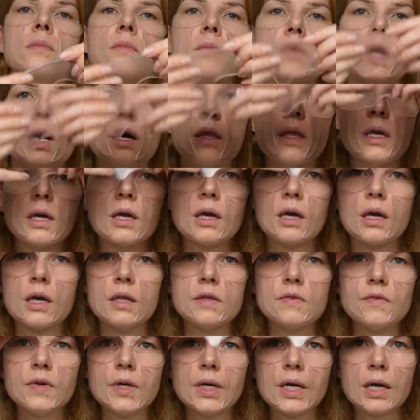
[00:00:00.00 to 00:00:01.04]
I think
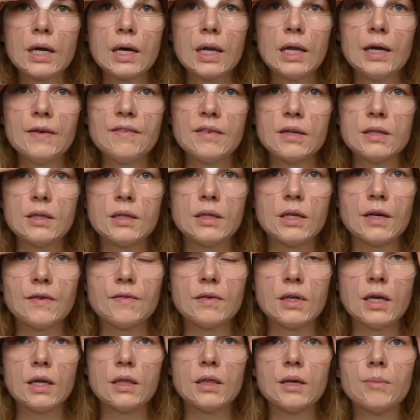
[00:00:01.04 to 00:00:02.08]
it's very clever that they've
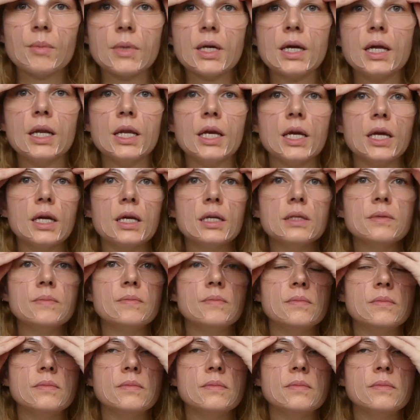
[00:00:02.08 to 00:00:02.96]
done them clear.